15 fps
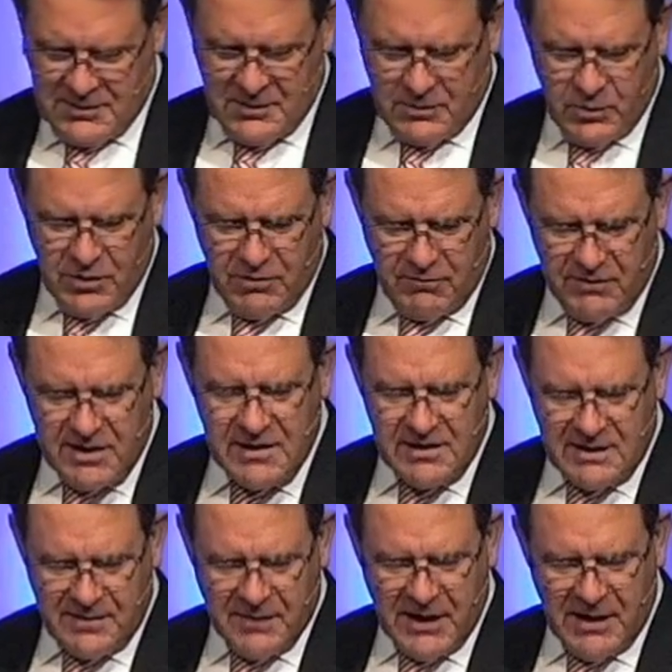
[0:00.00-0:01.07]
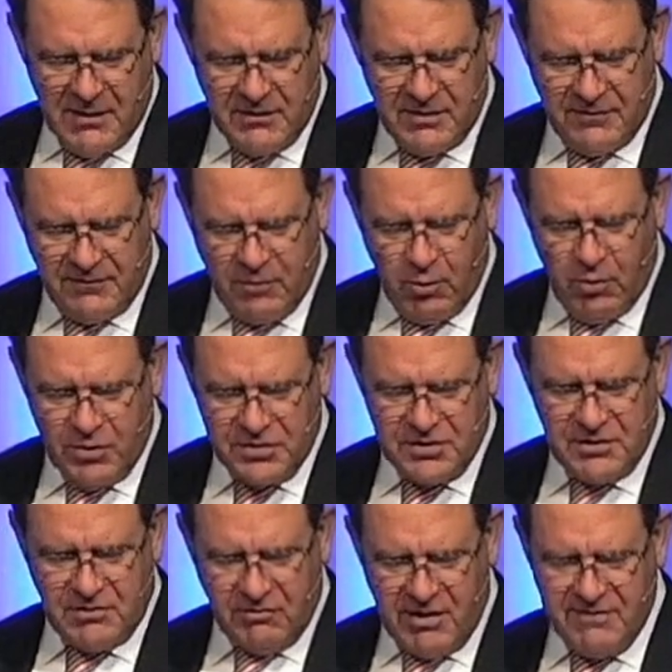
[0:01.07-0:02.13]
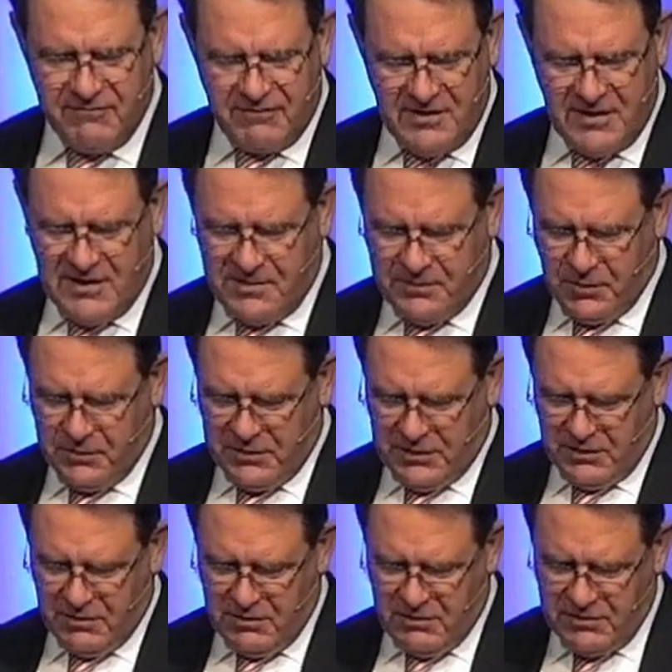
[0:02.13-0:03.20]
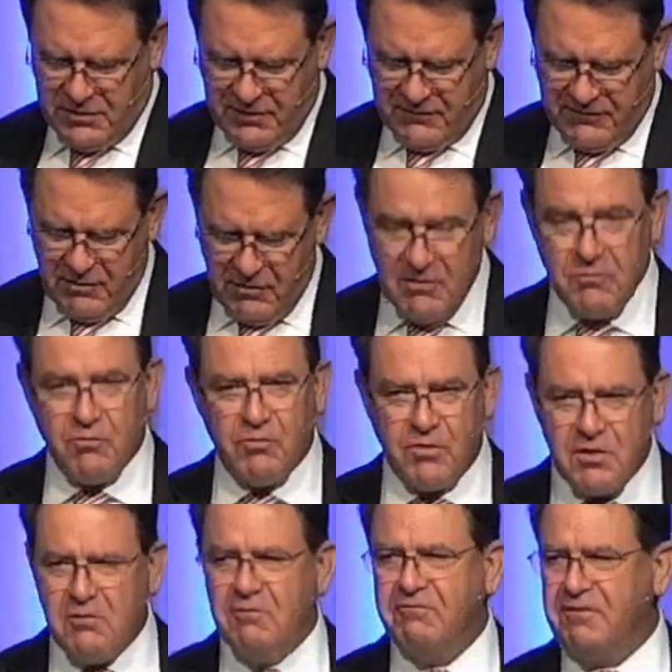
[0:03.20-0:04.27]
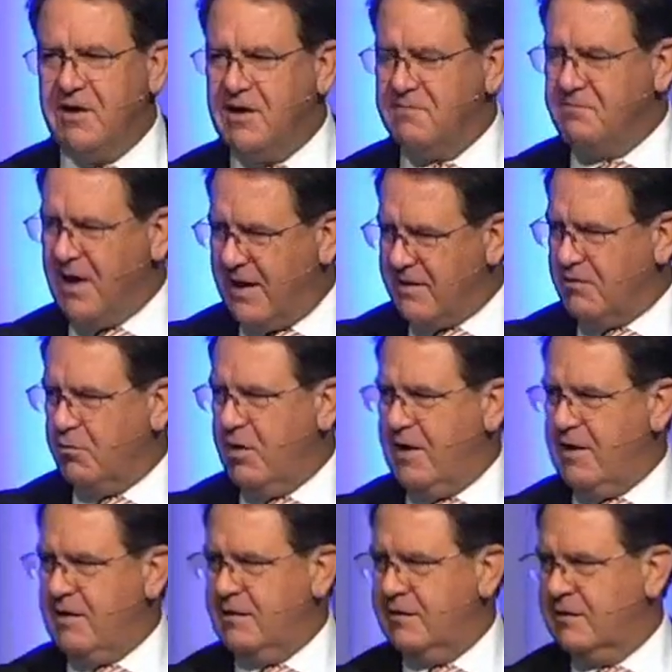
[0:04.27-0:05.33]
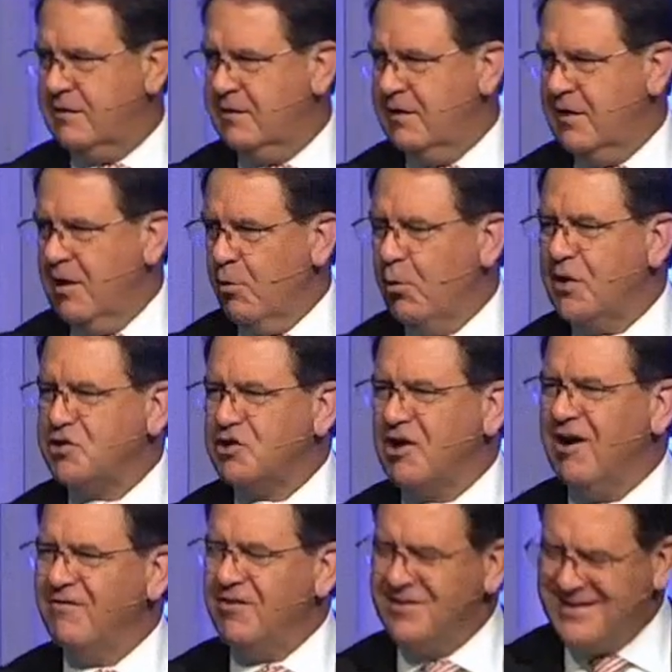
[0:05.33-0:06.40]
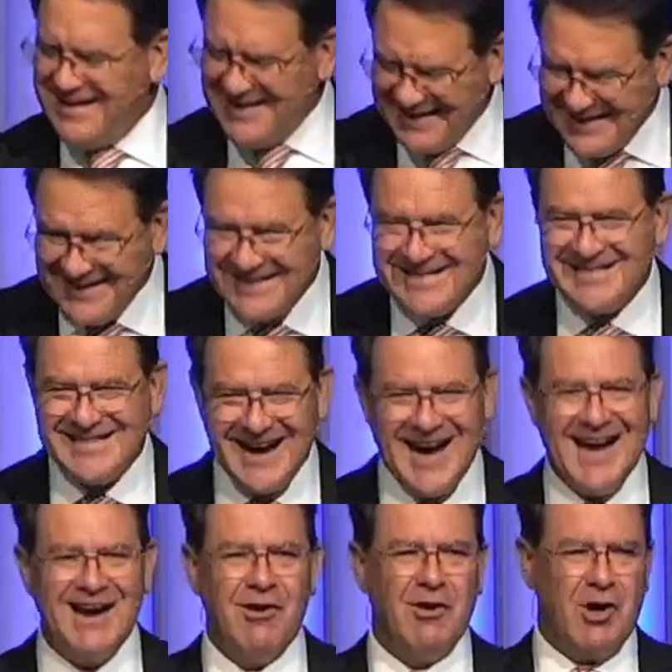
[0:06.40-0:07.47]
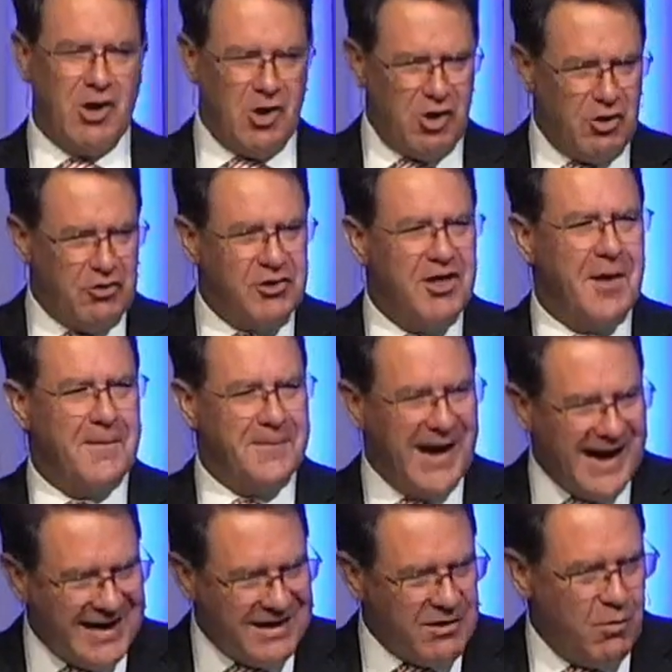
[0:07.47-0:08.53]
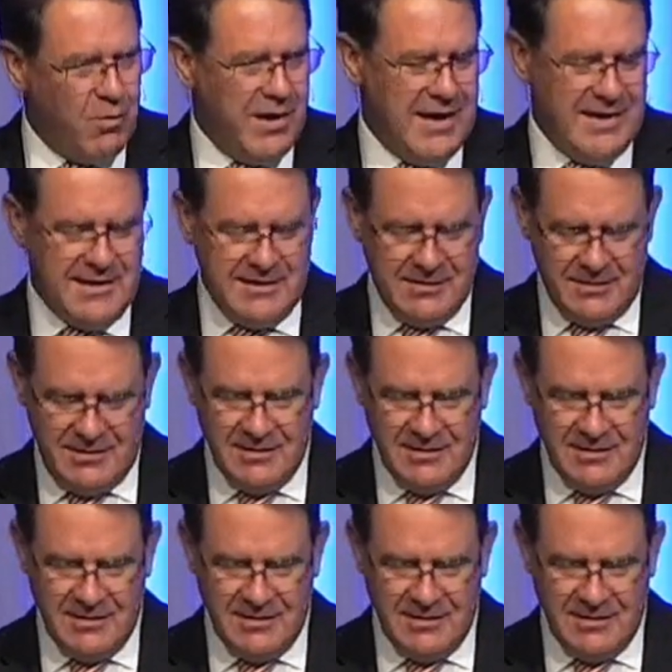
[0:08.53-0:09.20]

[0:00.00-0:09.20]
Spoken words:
We are reading about, of course, the great flood upon the earth, a very real flood, by the way, which covered the entire earth, by the way.